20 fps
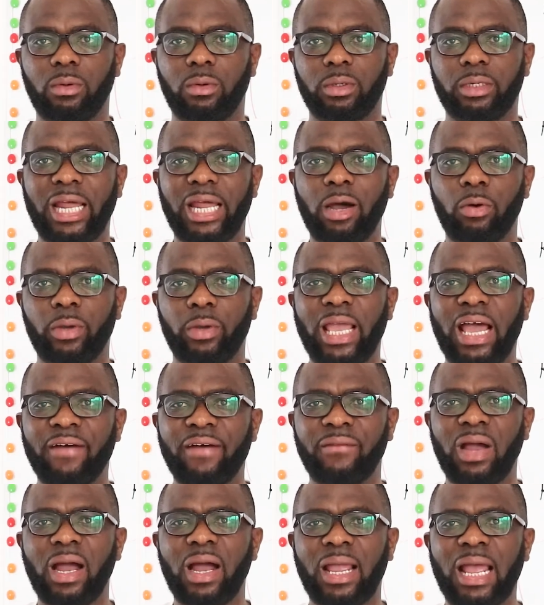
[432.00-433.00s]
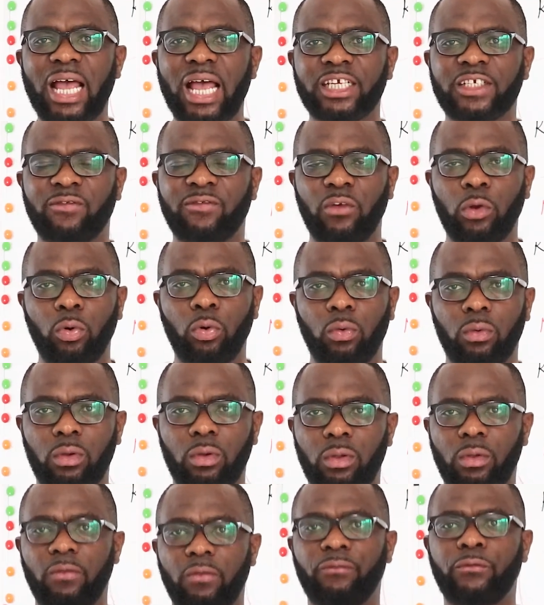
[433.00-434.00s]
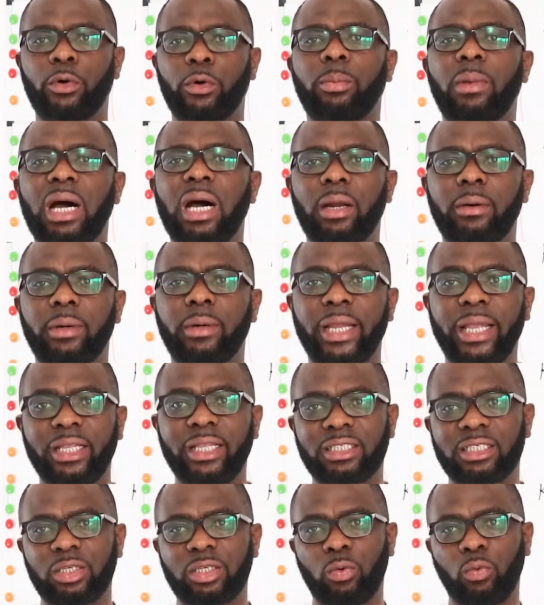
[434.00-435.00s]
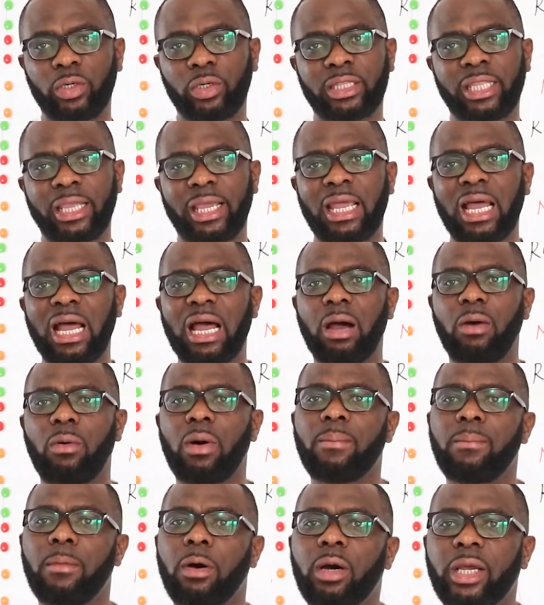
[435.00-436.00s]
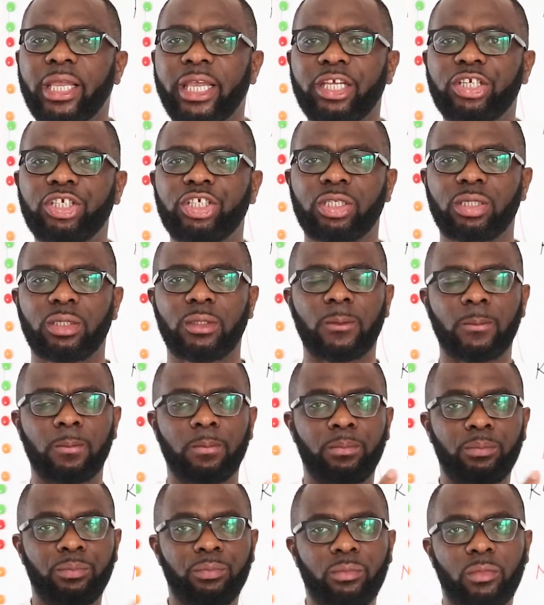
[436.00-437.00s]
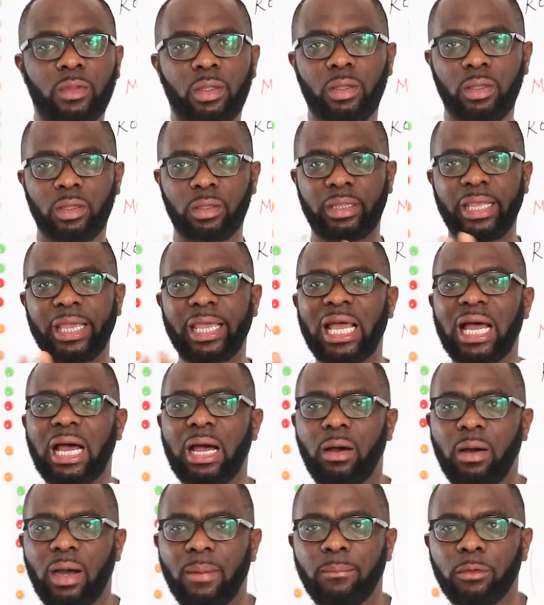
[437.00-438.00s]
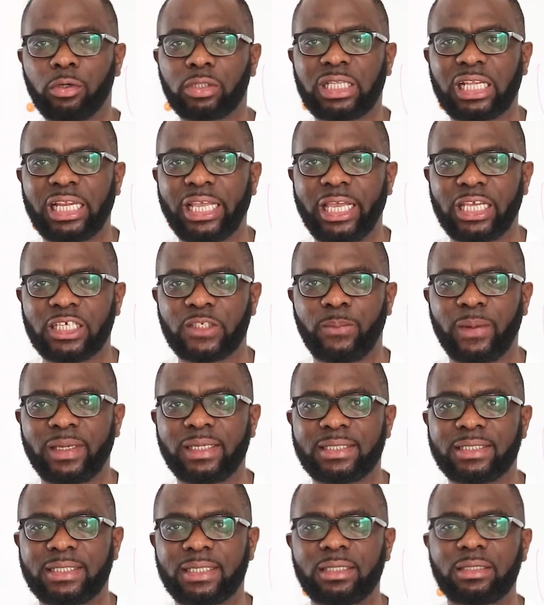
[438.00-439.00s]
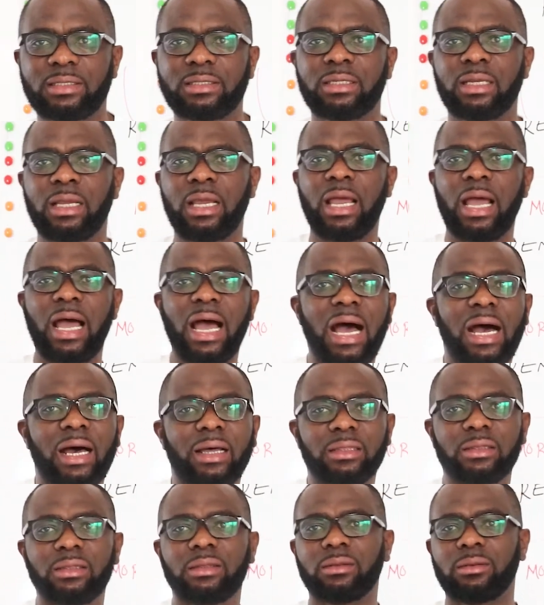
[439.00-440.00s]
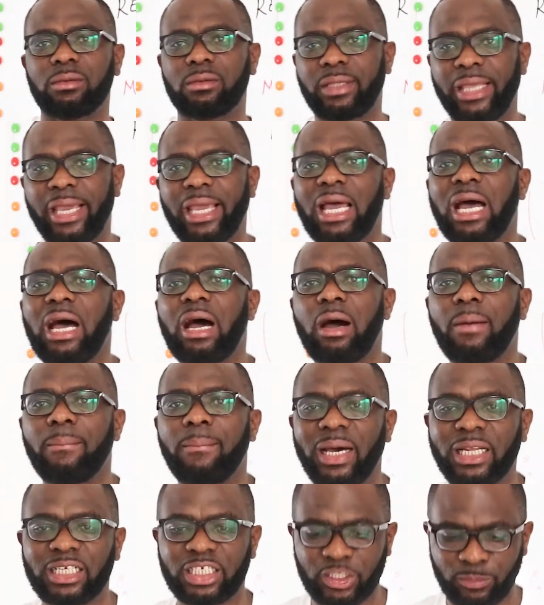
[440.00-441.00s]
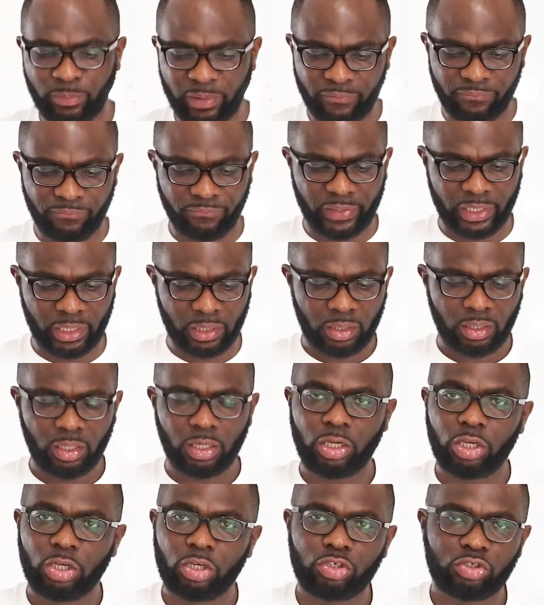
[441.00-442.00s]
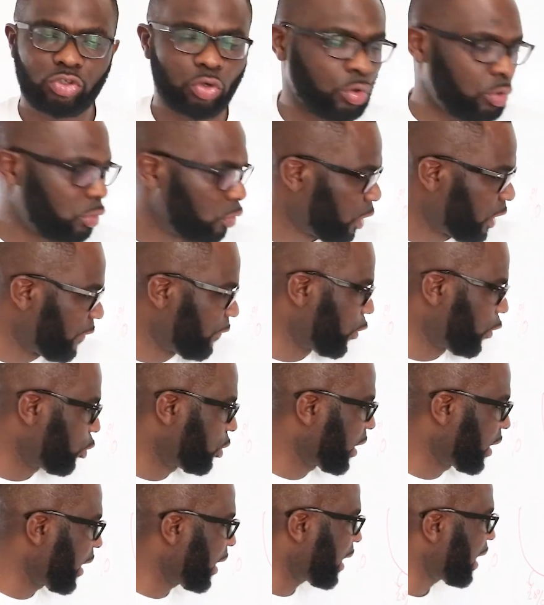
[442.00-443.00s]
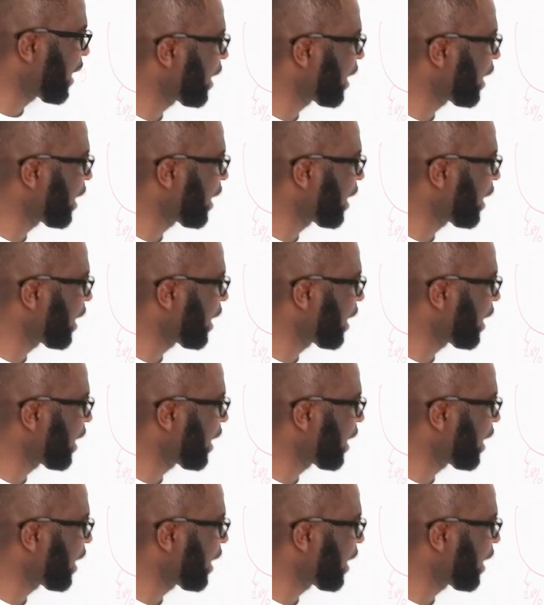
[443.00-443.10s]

now we have our cash flow from our rent. We take our mortgage, take our monthly expenses, and take our management fee. So if you take